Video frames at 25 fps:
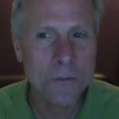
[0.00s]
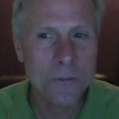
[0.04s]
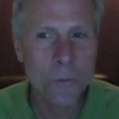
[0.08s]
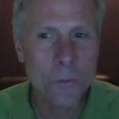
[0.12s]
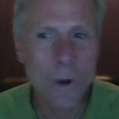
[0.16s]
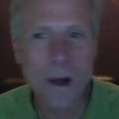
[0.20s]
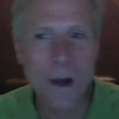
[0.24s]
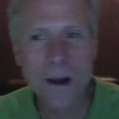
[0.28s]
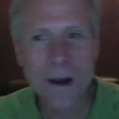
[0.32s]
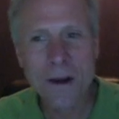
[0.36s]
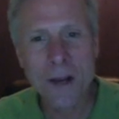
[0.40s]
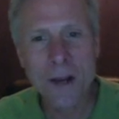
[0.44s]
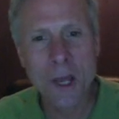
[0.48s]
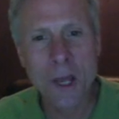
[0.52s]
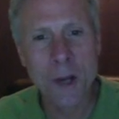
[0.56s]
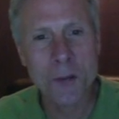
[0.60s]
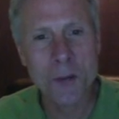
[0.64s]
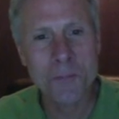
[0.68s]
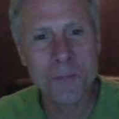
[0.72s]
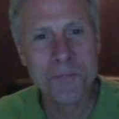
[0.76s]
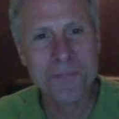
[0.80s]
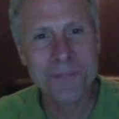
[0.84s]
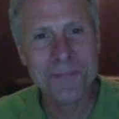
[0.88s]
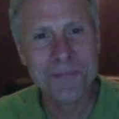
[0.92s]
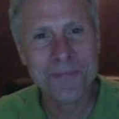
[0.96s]
one
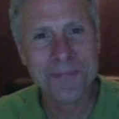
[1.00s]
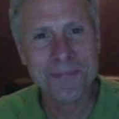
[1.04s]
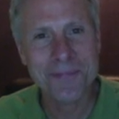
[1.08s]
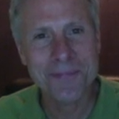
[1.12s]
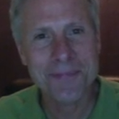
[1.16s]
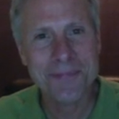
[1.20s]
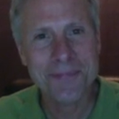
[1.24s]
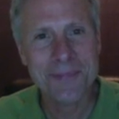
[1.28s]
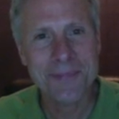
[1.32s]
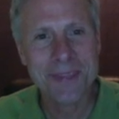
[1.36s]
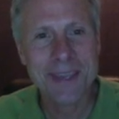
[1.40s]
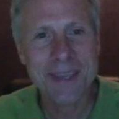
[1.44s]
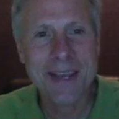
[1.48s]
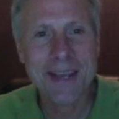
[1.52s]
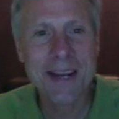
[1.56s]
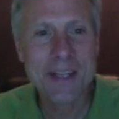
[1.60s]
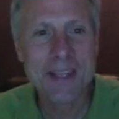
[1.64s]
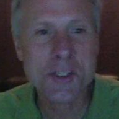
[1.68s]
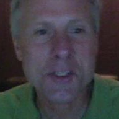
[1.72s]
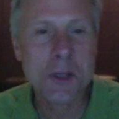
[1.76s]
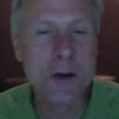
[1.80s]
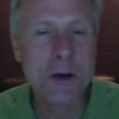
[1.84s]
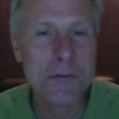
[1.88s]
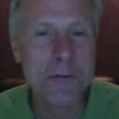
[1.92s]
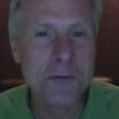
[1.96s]
unknown. Can I
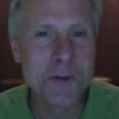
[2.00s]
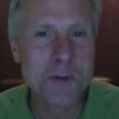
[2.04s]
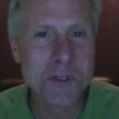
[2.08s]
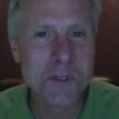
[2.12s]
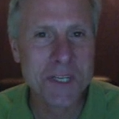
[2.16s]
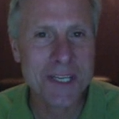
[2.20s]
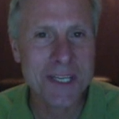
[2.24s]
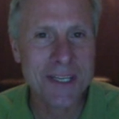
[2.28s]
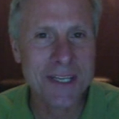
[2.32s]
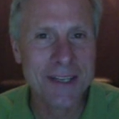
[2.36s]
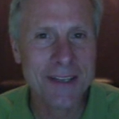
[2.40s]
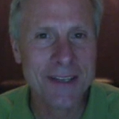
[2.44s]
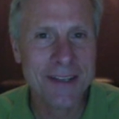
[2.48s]
solve for C?